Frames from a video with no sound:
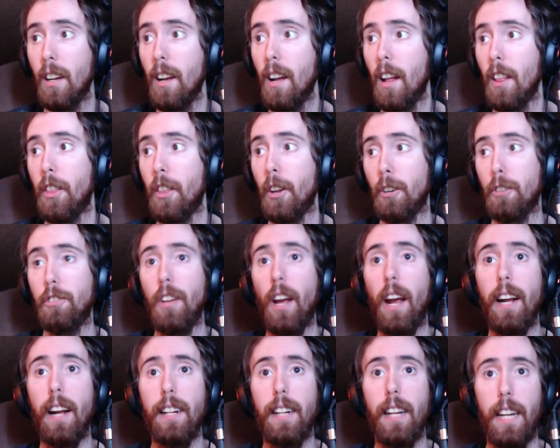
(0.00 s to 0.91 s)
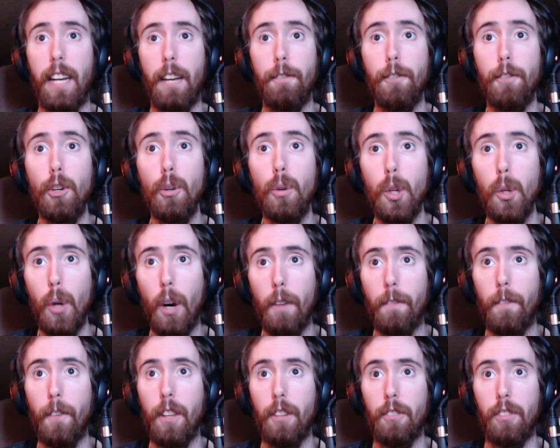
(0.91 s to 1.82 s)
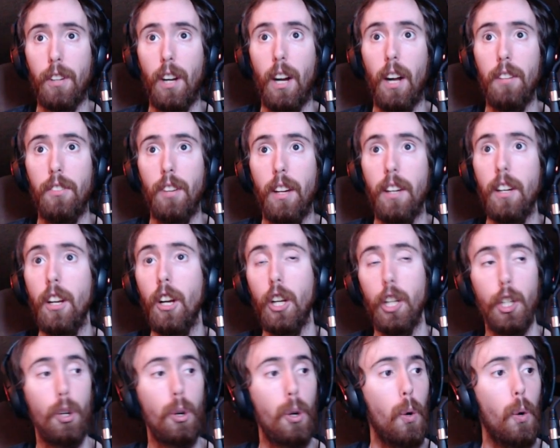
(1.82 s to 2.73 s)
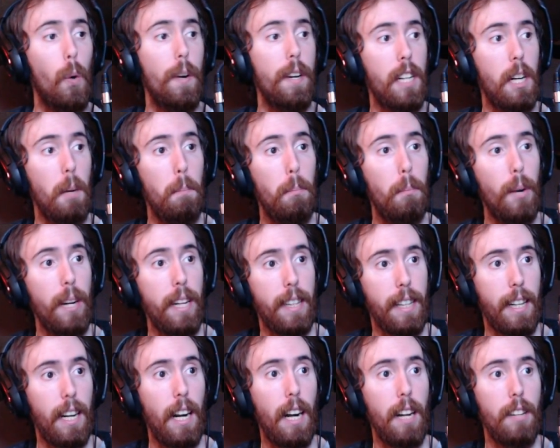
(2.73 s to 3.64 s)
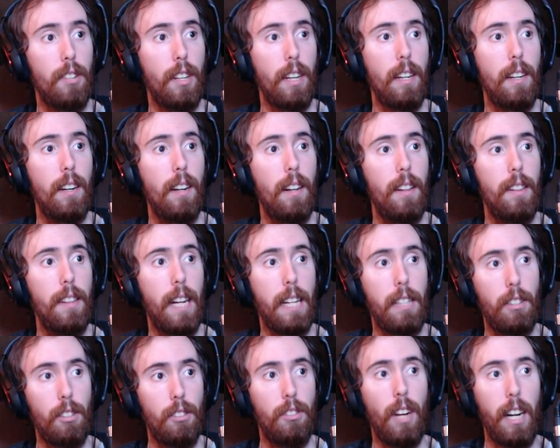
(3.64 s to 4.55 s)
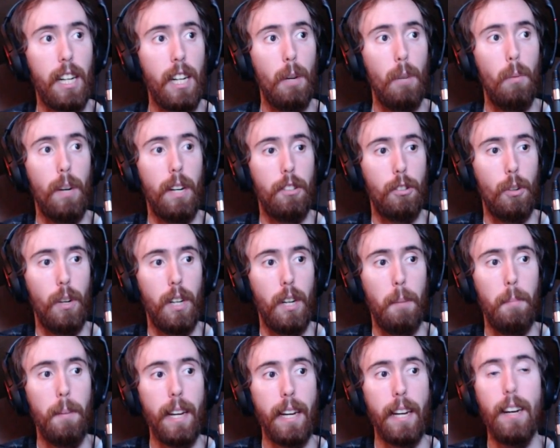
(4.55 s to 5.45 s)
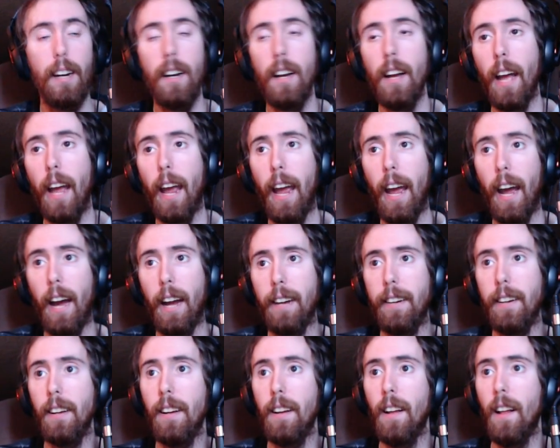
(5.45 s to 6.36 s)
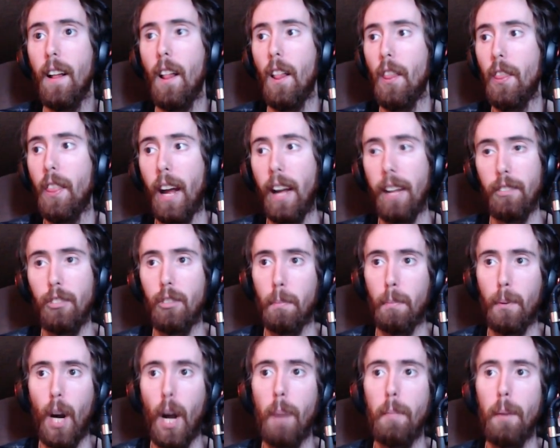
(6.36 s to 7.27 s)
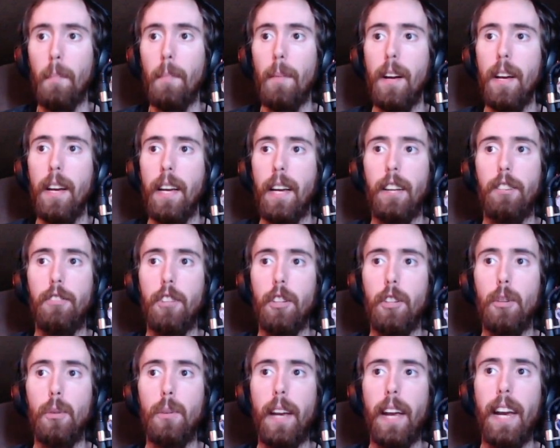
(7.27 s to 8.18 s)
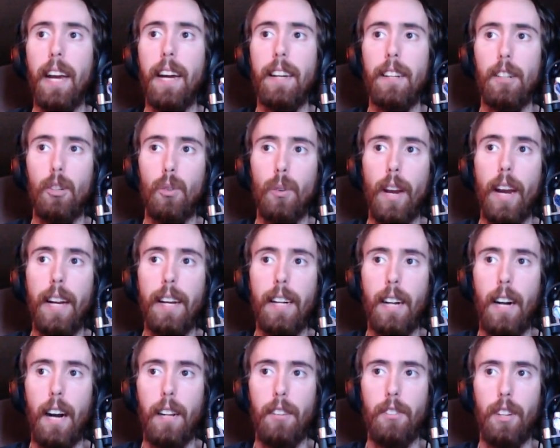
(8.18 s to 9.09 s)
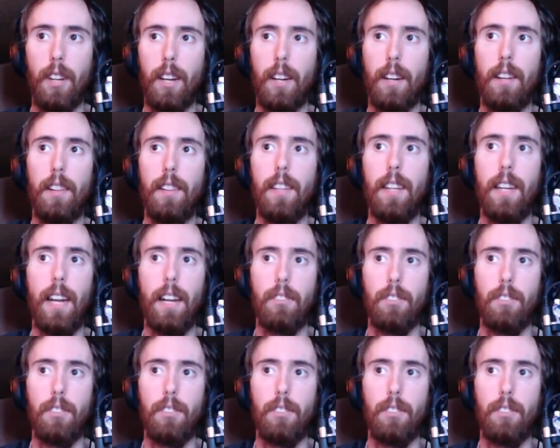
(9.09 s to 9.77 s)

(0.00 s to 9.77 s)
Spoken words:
They're saying that if you queue up for this content, you're going to complete the content. That's exactly what it's going to be. And that's the problem, is that you can't create content that has a